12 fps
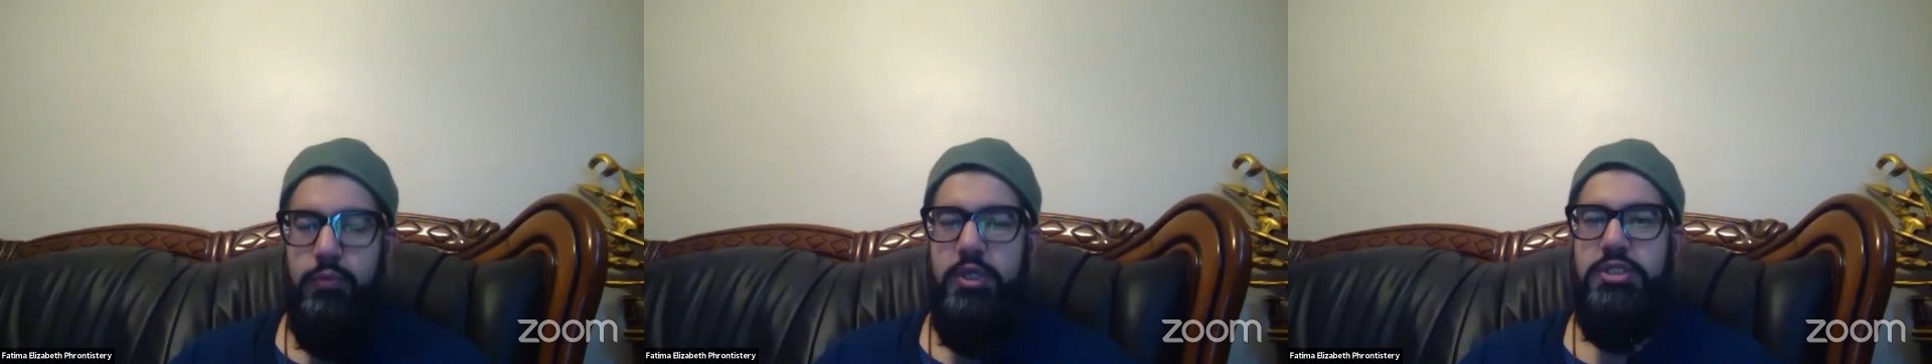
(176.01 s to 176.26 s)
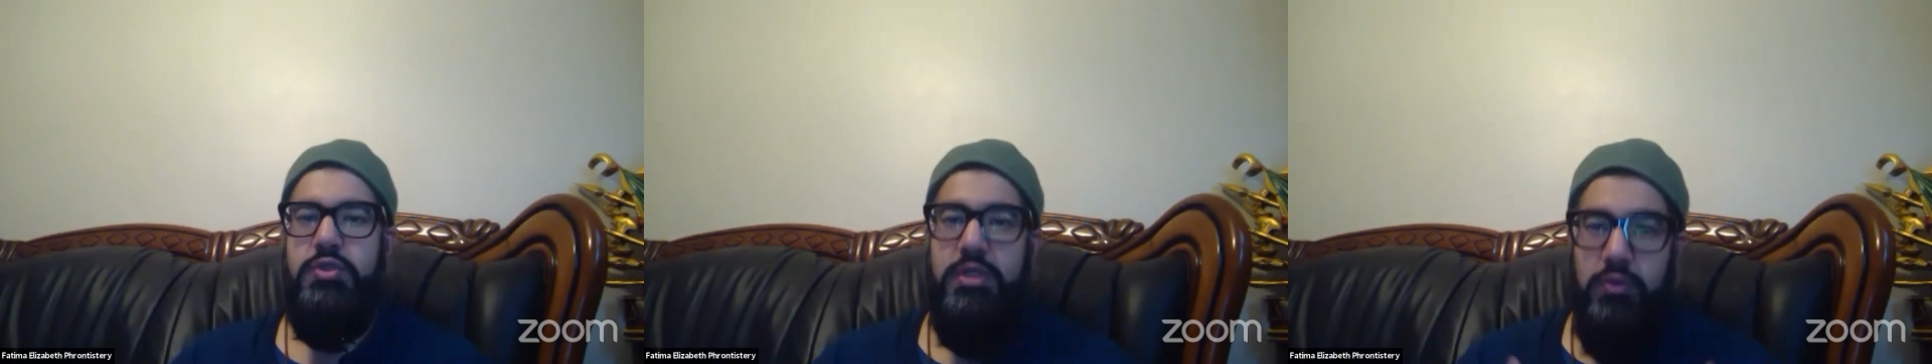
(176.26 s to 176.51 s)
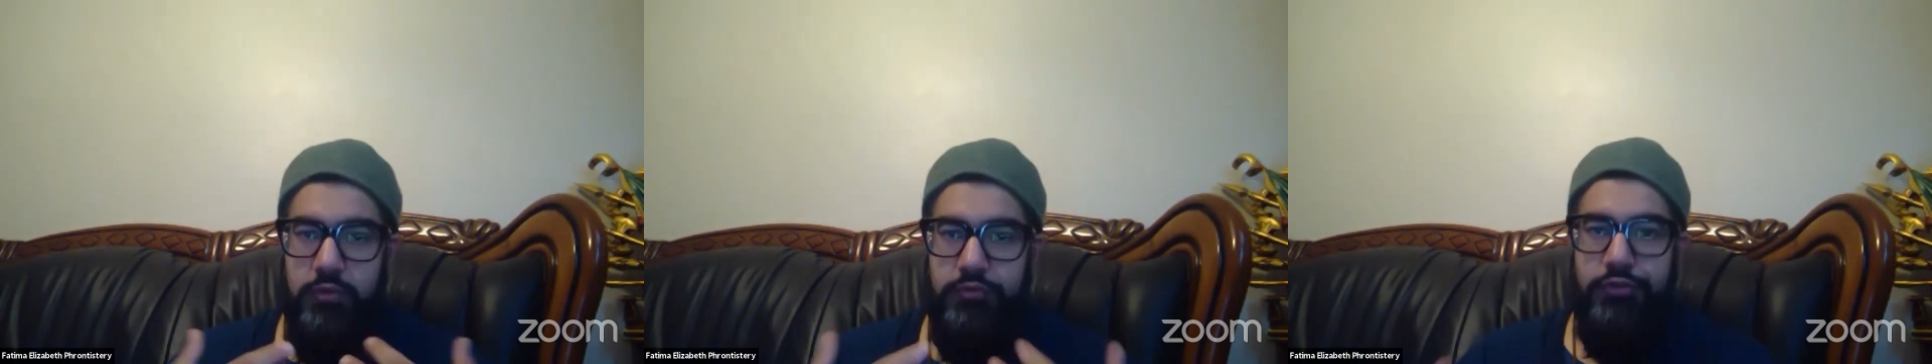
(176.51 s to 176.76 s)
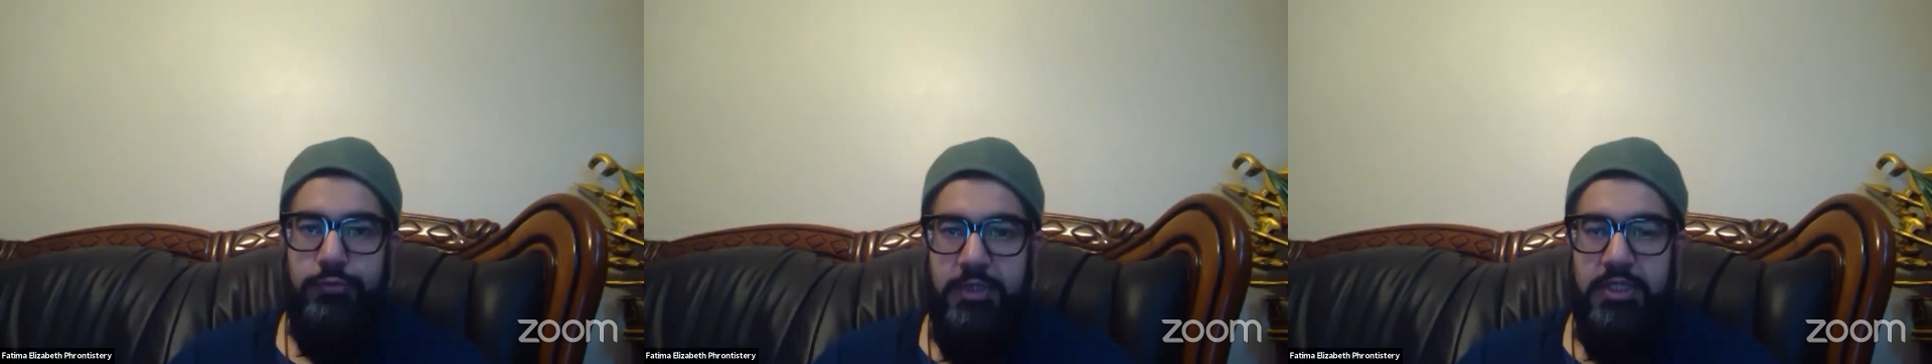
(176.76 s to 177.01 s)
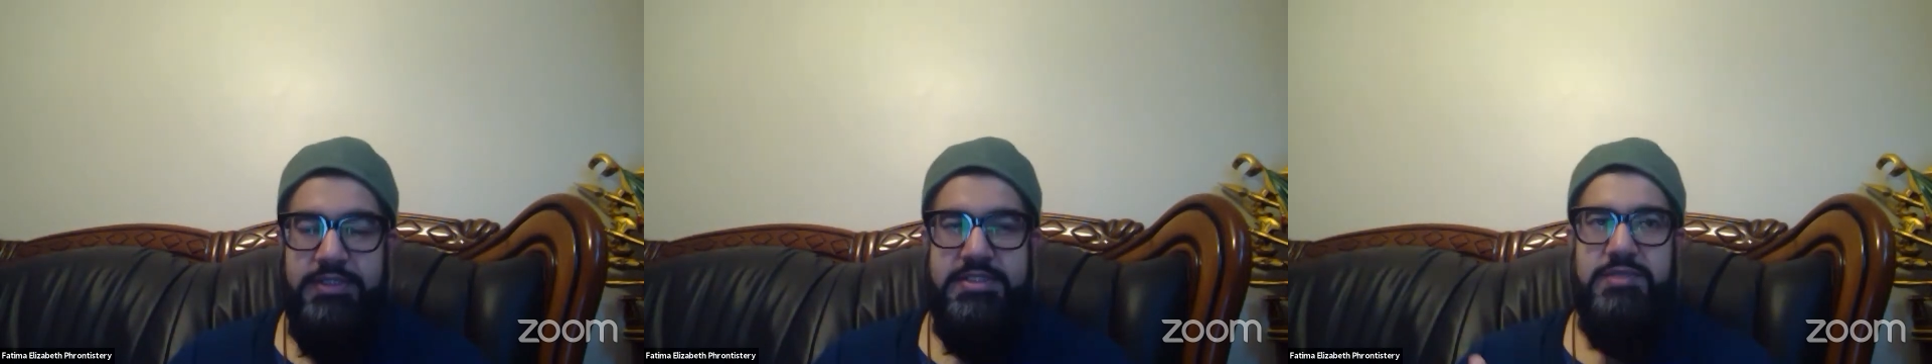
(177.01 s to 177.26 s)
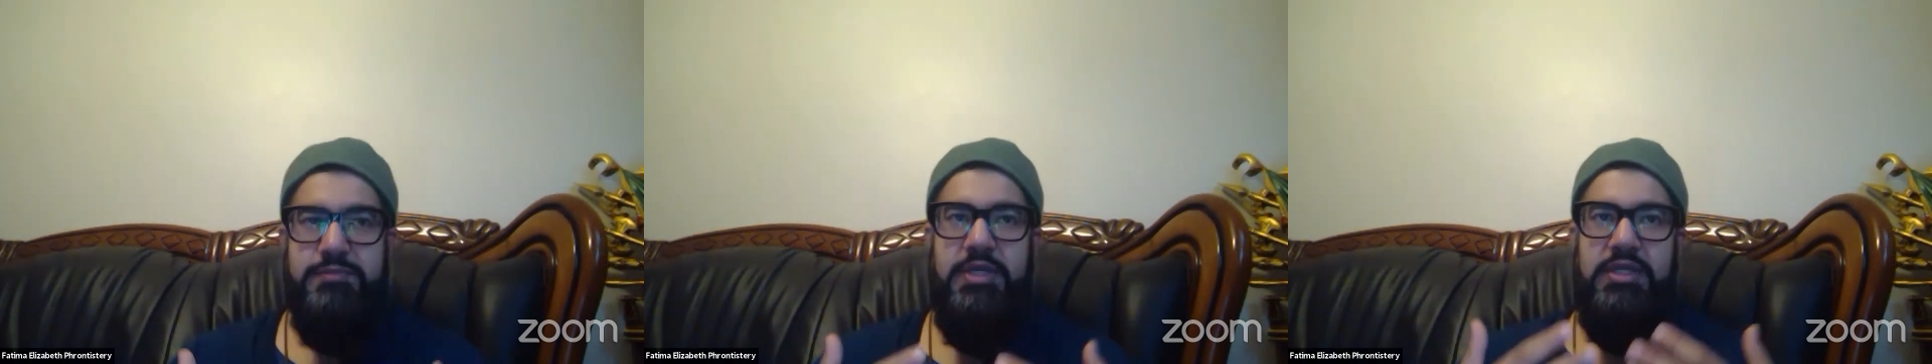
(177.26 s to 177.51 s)
where you can also
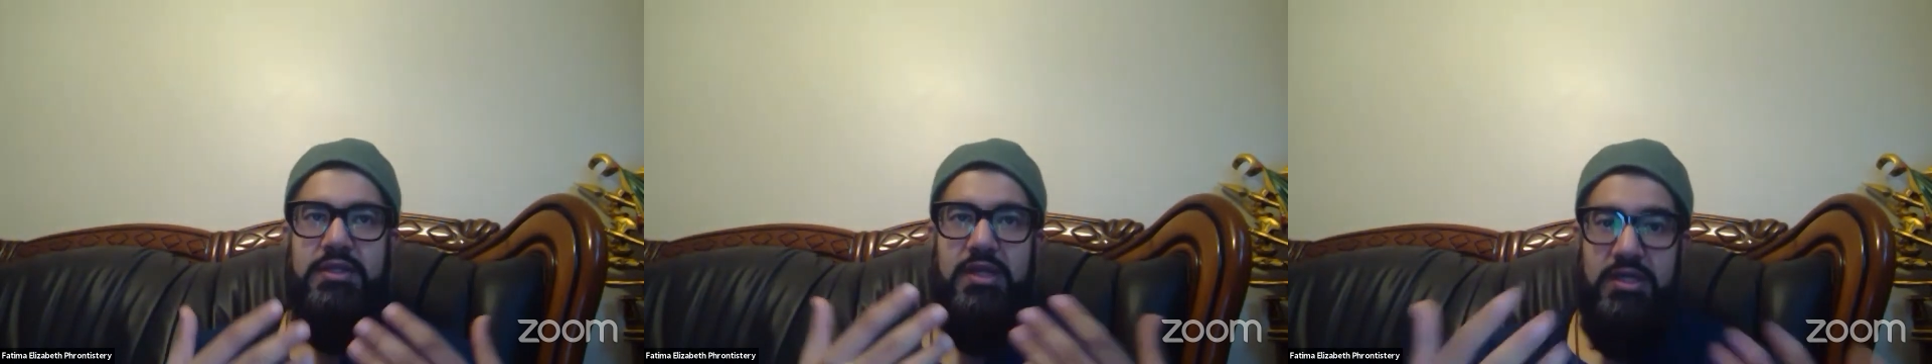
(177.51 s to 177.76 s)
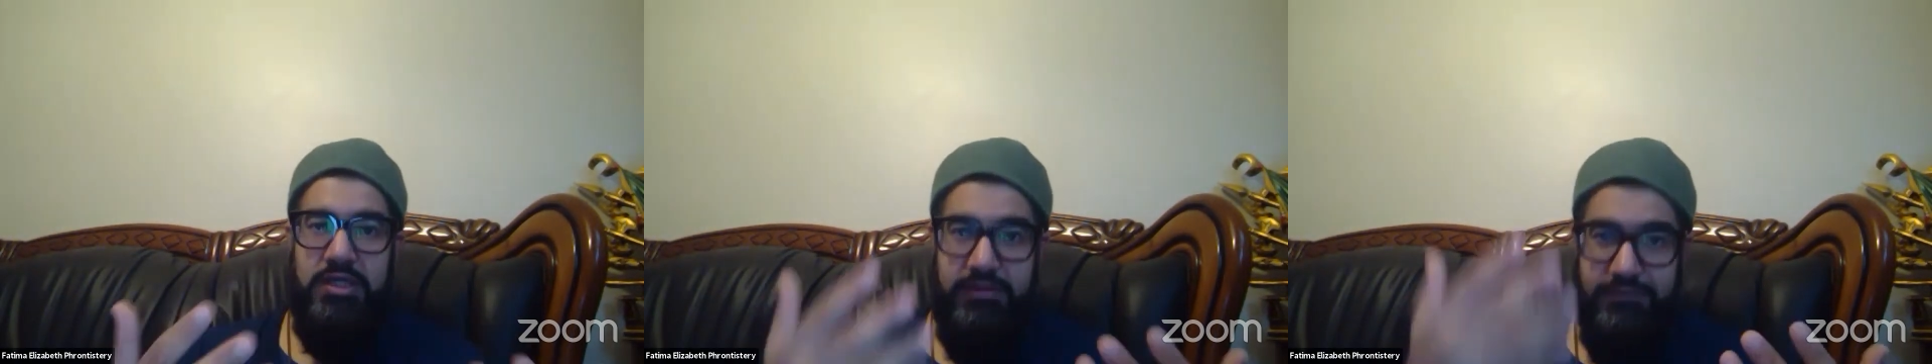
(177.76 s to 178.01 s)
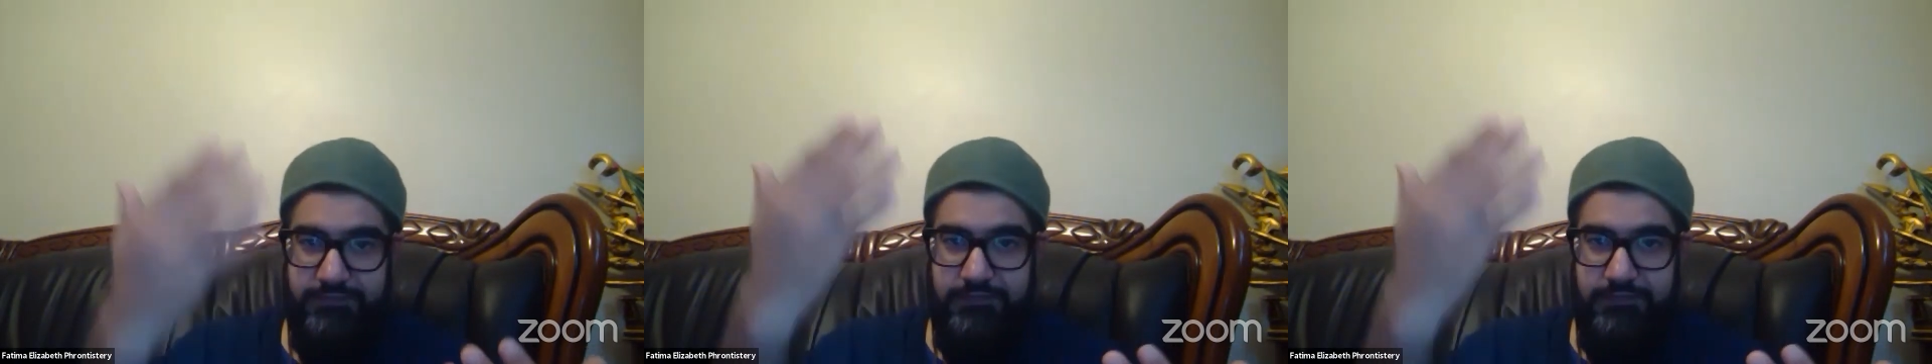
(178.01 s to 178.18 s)
participate live